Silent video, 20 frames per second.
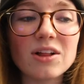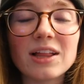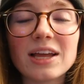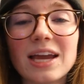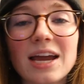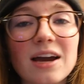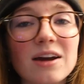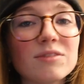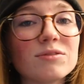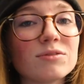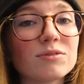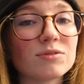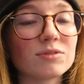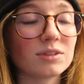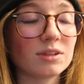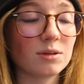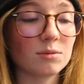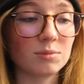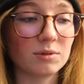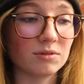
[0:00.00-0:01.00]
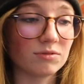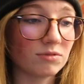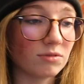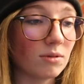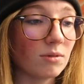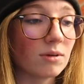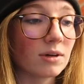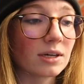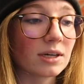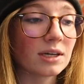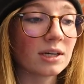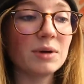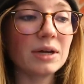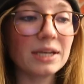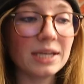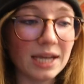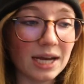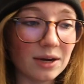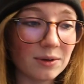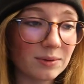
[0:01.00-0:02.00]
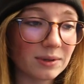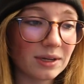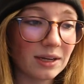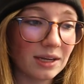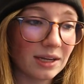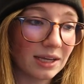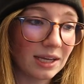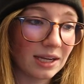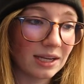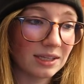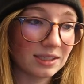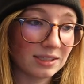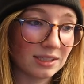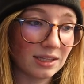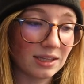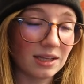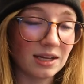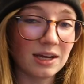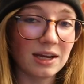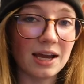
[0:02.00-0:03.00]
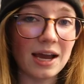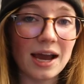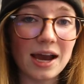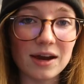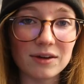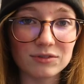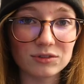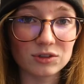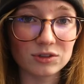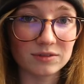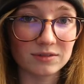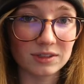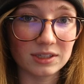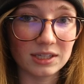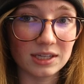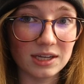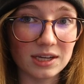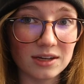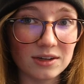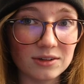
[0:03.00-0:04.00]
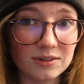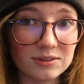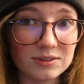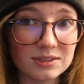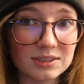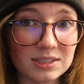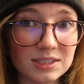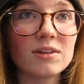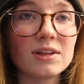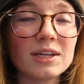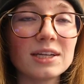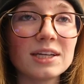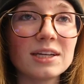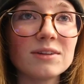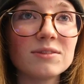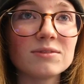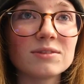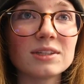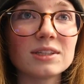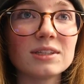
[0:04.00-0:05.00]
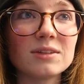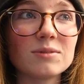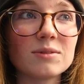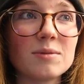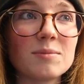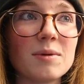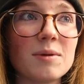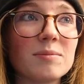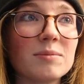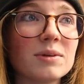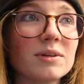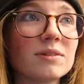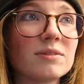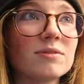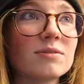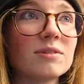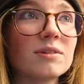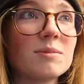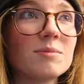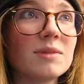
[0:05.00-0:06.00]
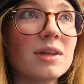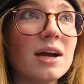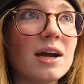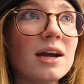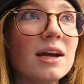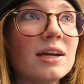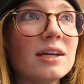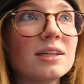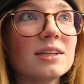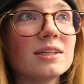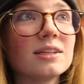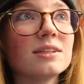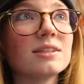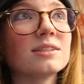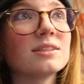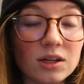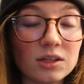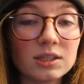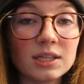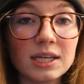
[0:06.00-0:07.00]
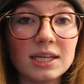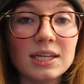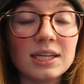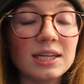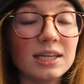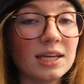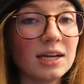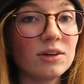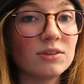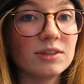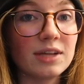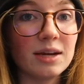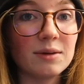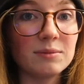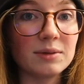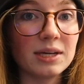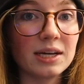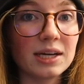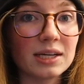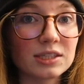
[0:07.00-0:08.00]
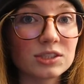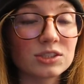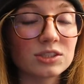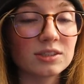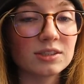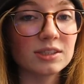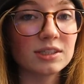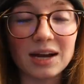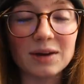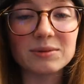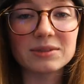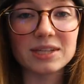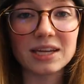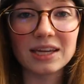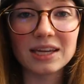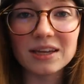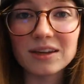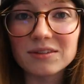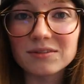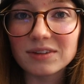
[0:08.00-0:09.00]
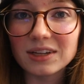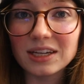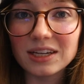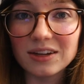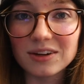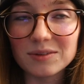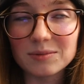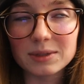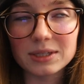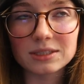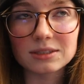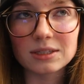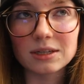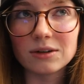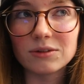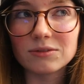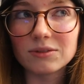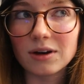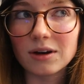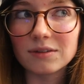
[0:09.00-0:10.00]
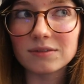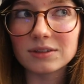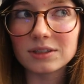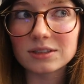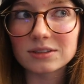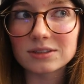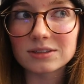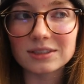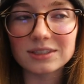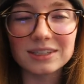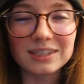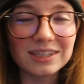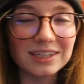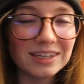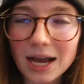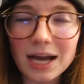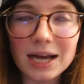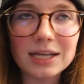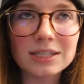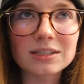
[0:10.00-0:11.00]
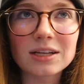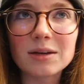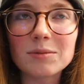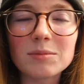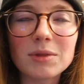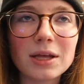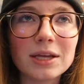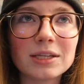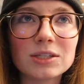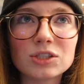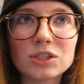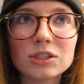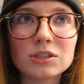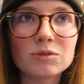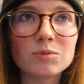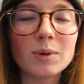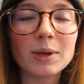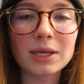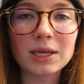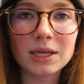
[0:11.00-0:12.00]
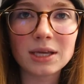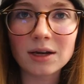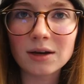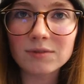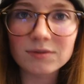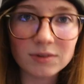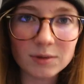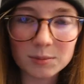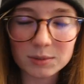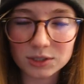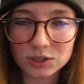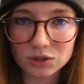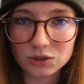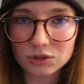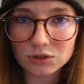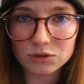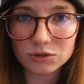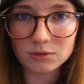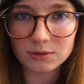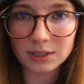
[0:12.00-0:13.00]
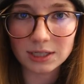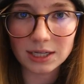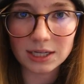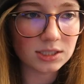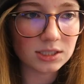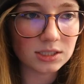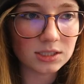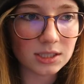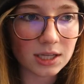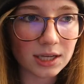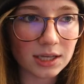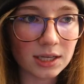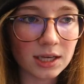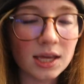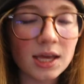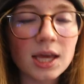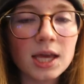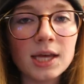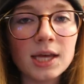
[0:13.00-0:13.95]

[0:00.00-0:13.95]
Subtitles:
all I have for the before, but now we're gonna get into the after videos. All I can really remember from that is a lady yelled at me. Actually, I was taking a video of myself, obviously, as I'm like just waking up from a surgery. She's like,